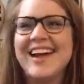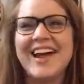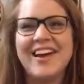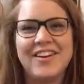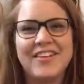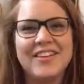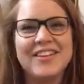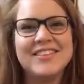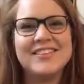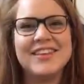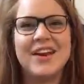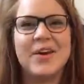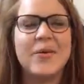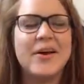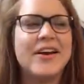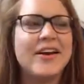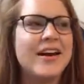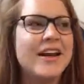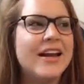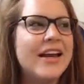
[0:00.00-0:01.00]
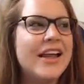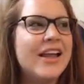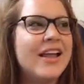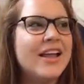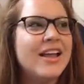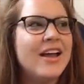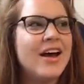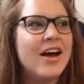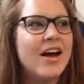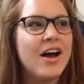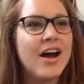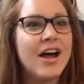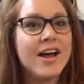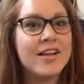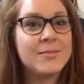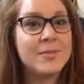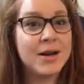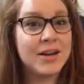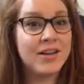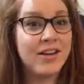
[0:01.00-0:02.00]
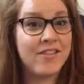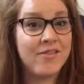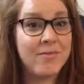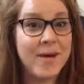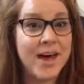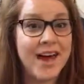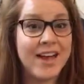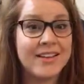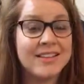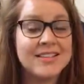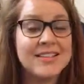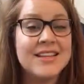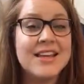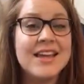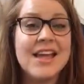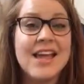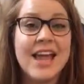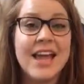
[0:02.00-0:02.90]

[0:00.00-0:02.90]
I know that's not a word. As Better Life Bags.